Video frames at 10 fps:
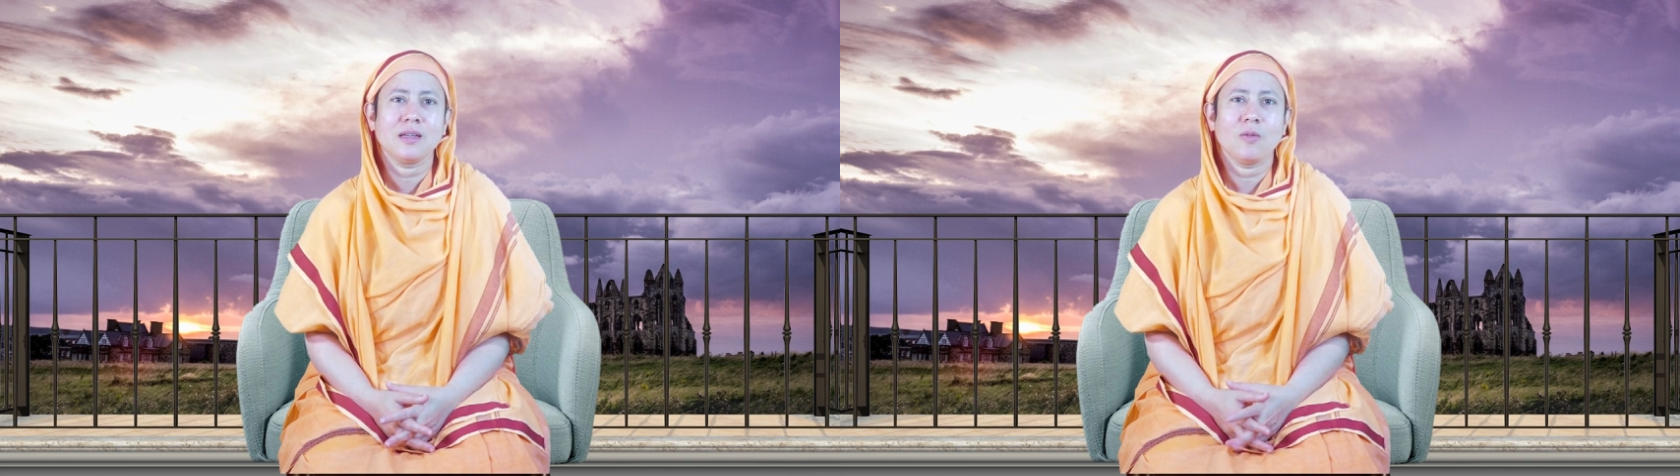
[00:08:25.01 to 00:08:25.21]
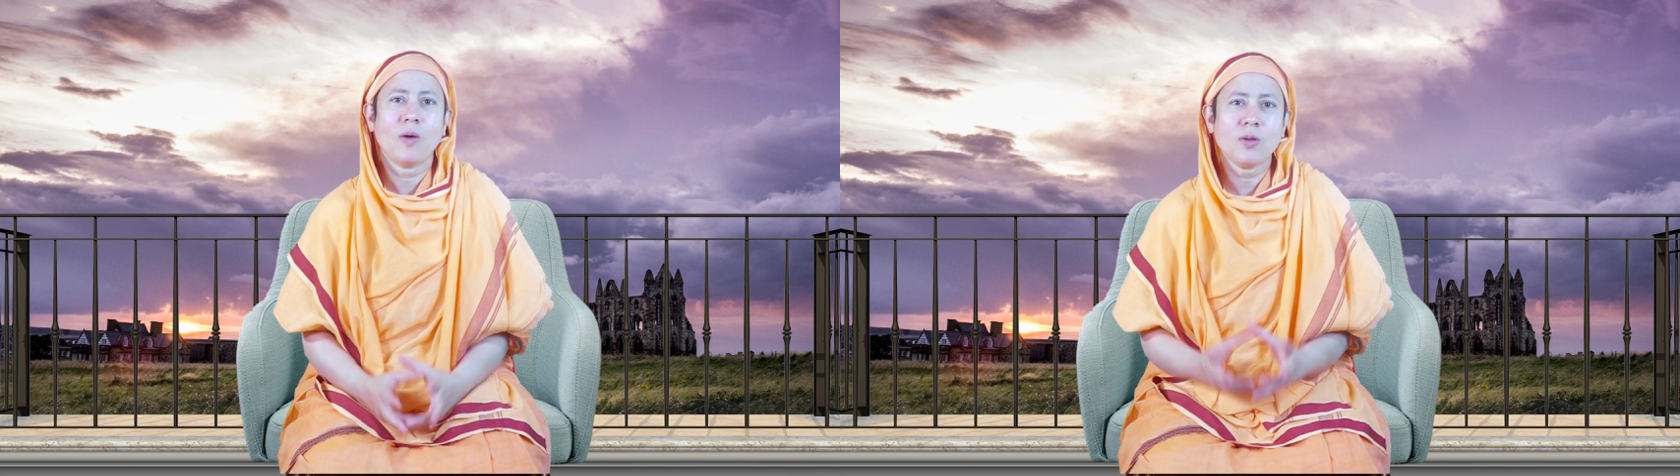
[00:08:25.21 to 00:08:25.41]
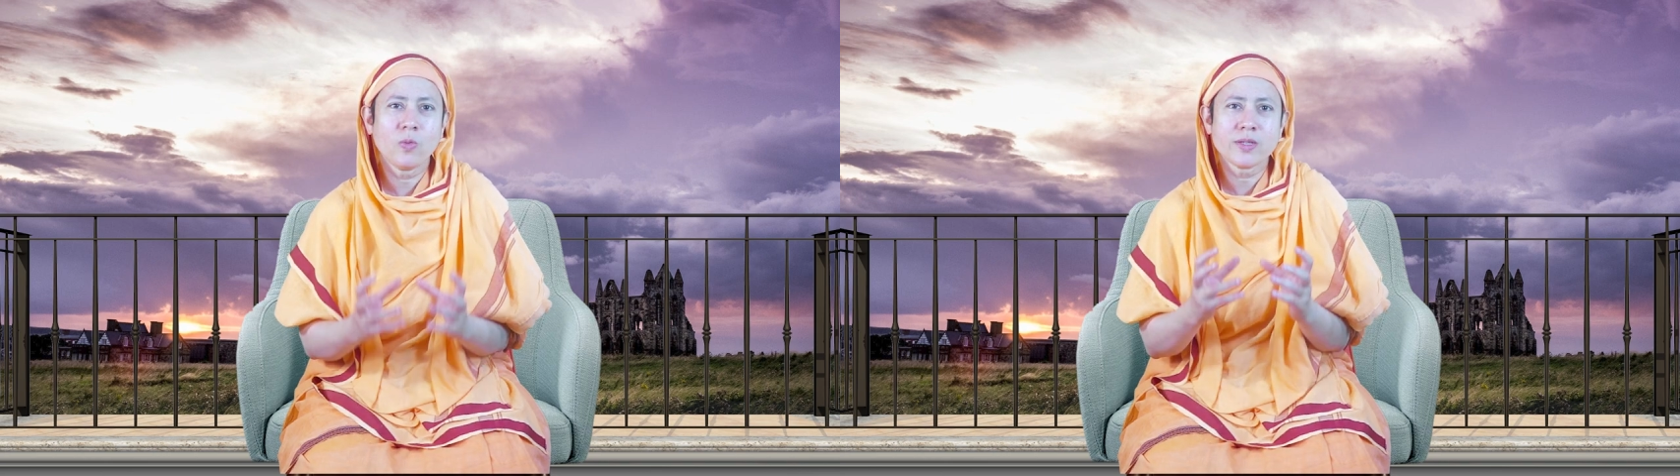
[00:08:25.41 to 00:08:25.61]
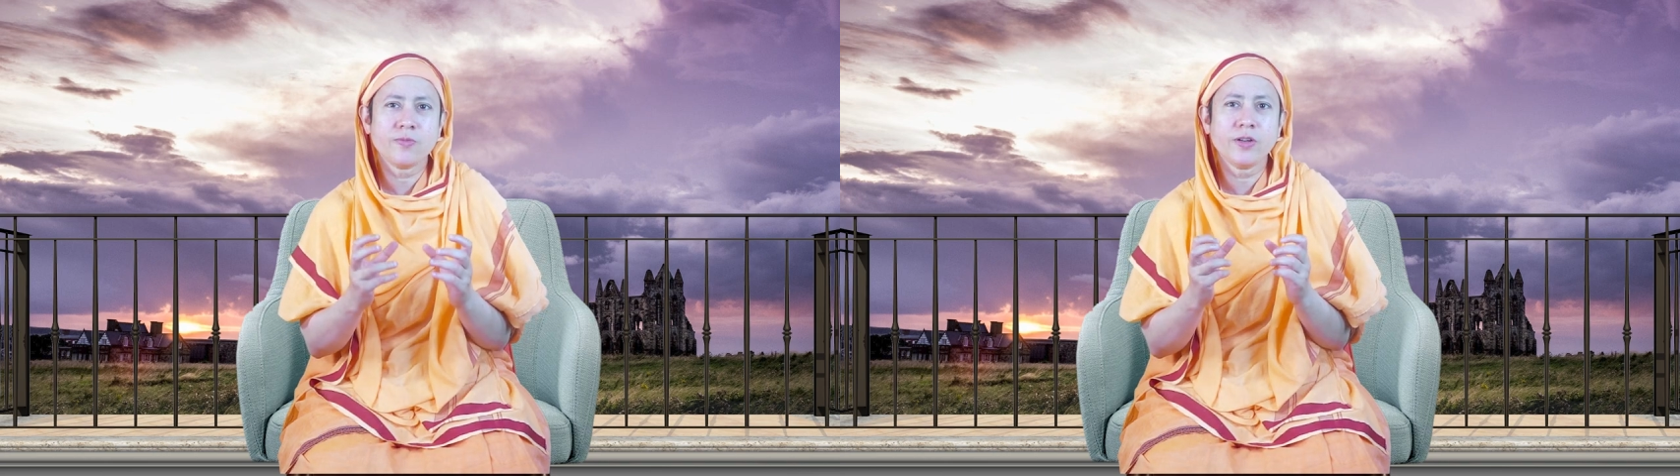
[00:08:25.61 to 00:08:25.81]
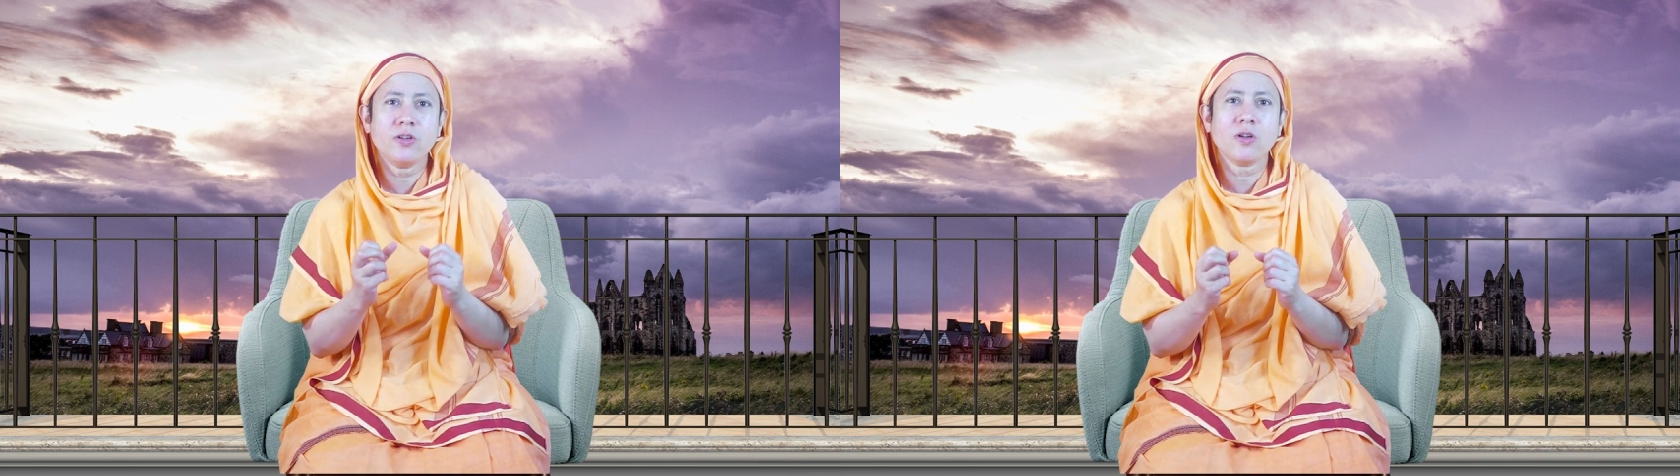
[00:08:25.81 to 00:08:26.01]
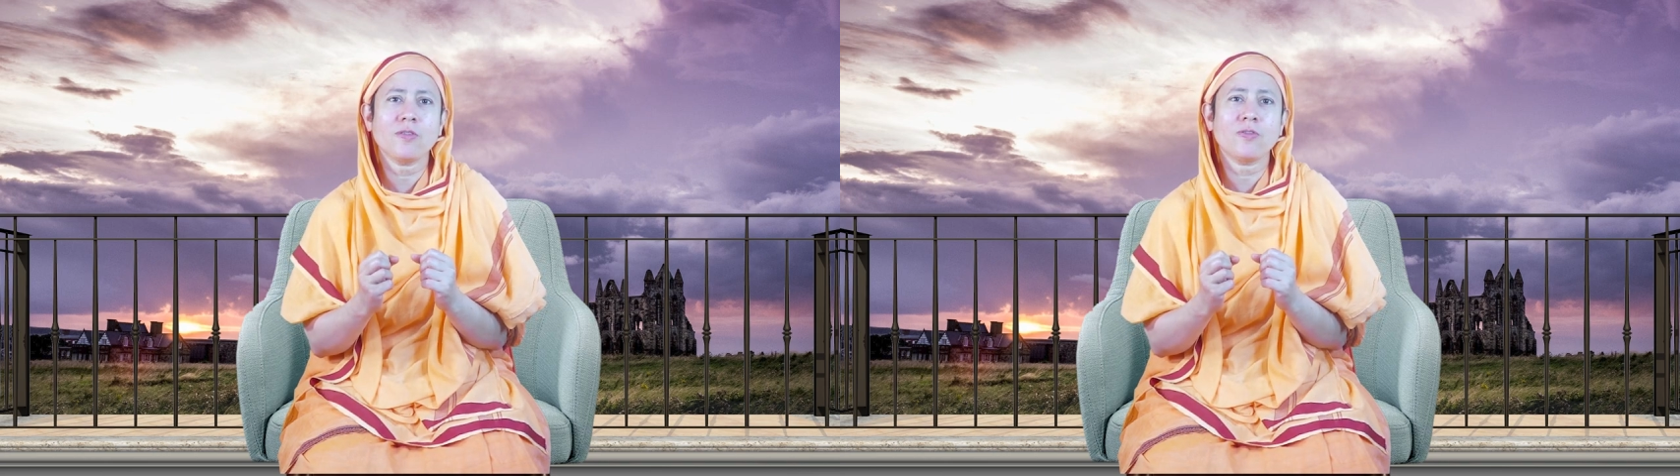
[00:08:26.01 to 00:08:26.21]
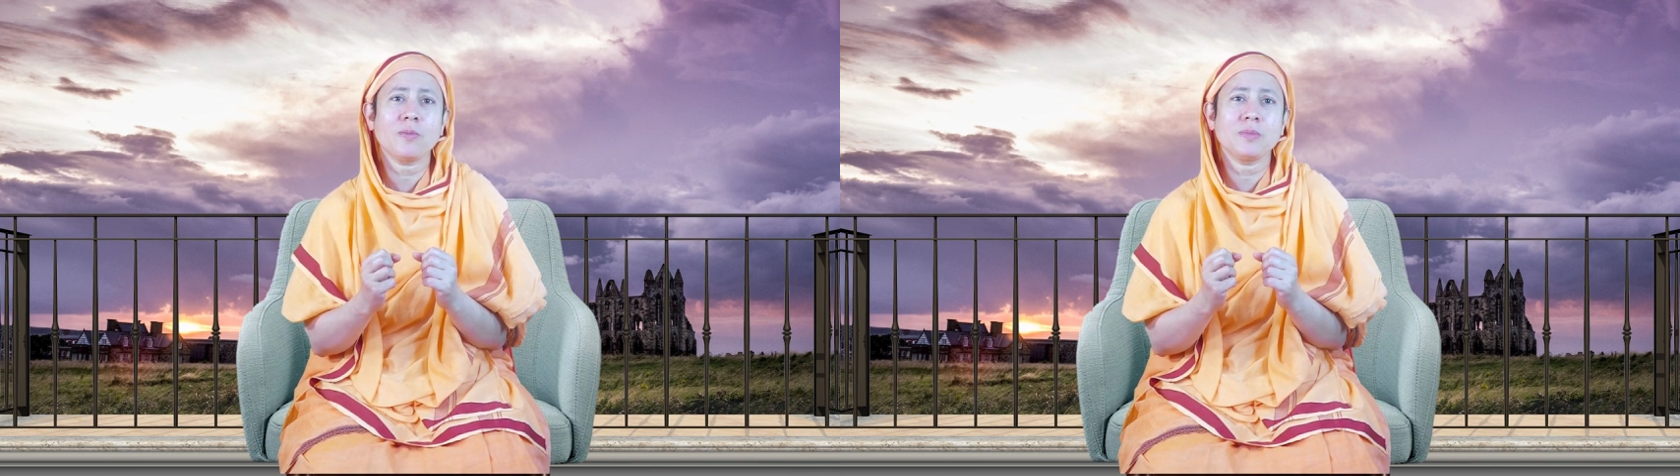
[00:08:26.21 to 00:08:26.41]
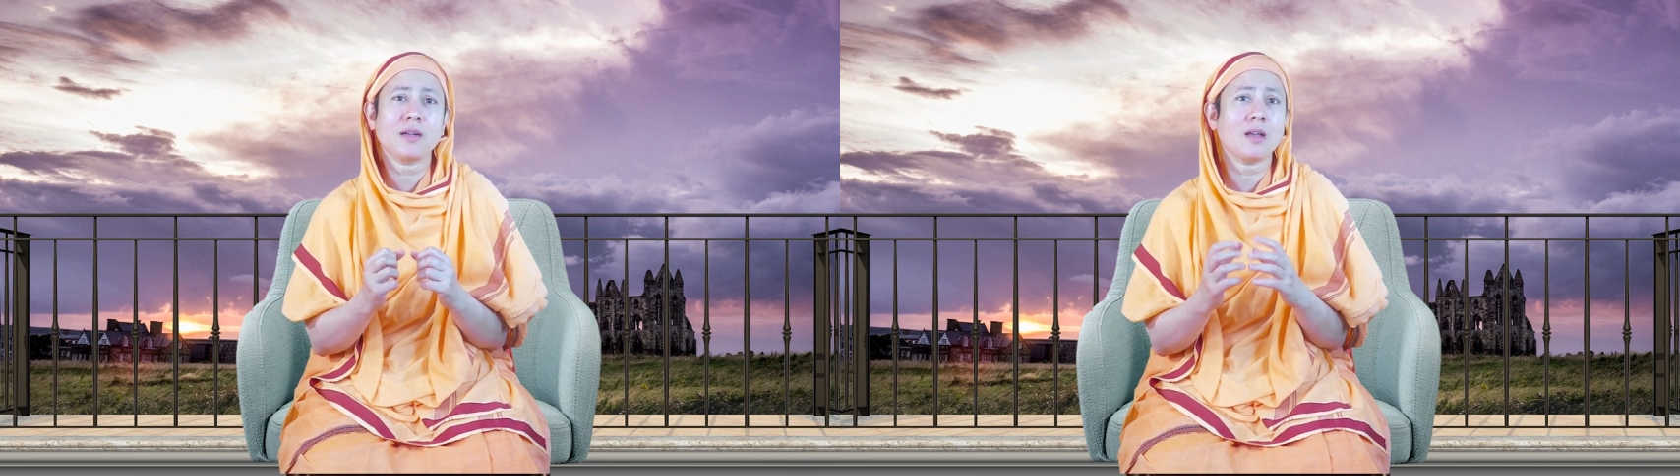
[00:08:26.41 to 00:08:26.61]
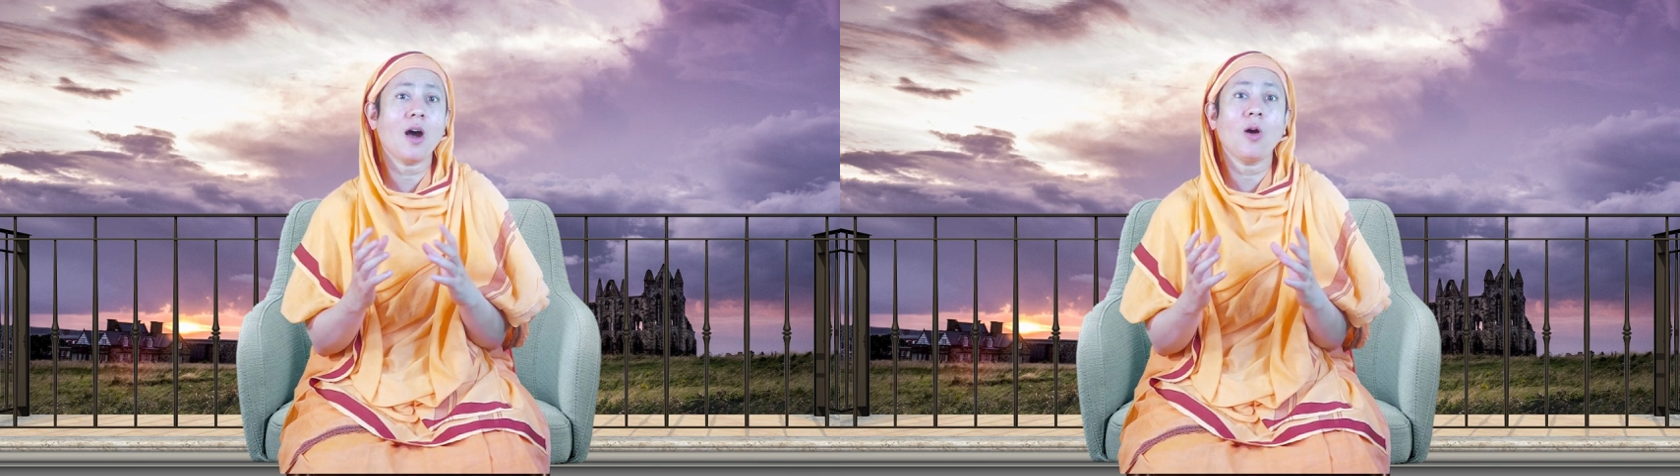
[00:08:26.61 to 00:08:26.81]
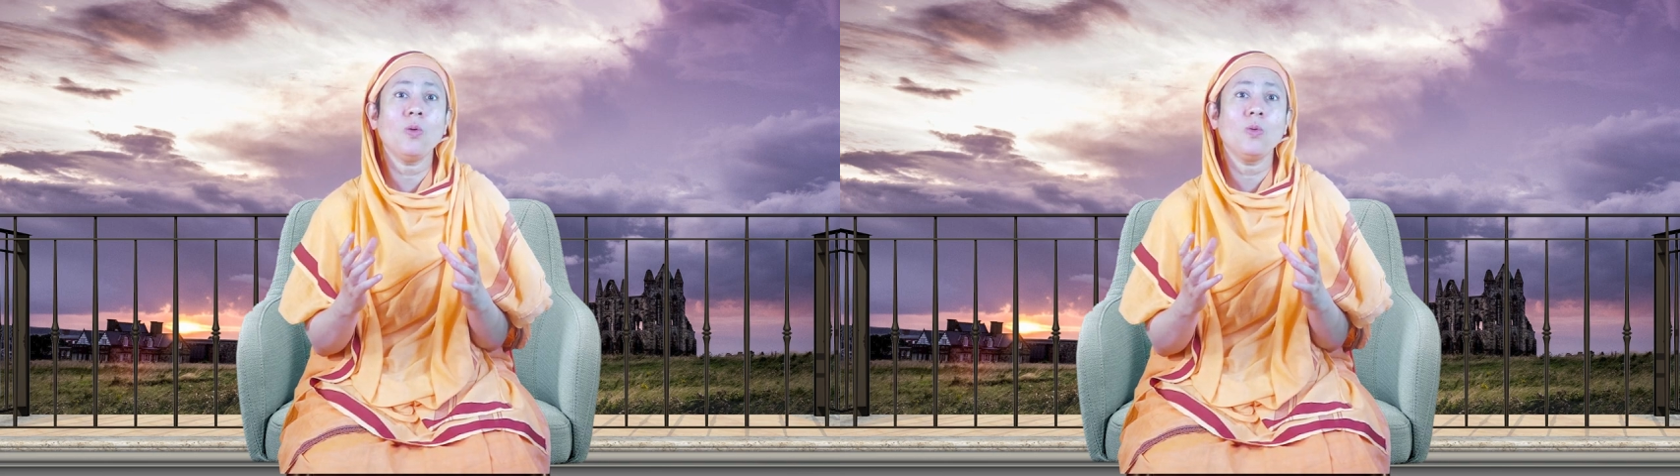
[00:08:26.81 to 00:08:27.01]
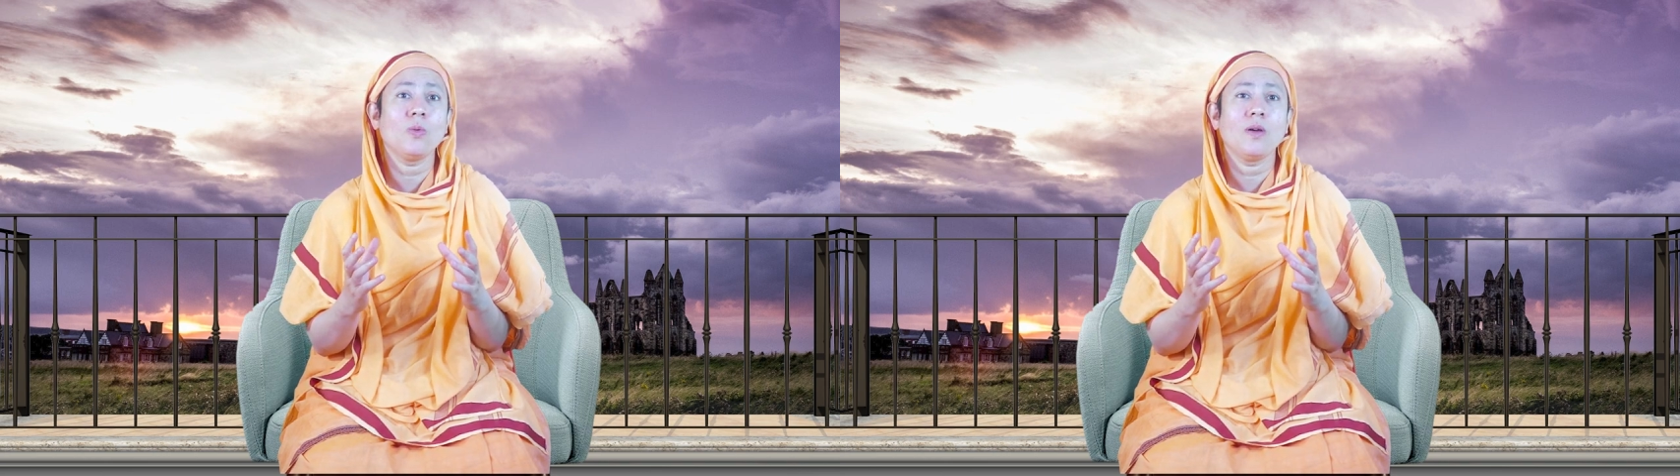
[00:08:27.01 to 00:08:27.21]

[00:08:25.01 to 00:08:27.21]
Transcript: one who has withdrawn from that, how?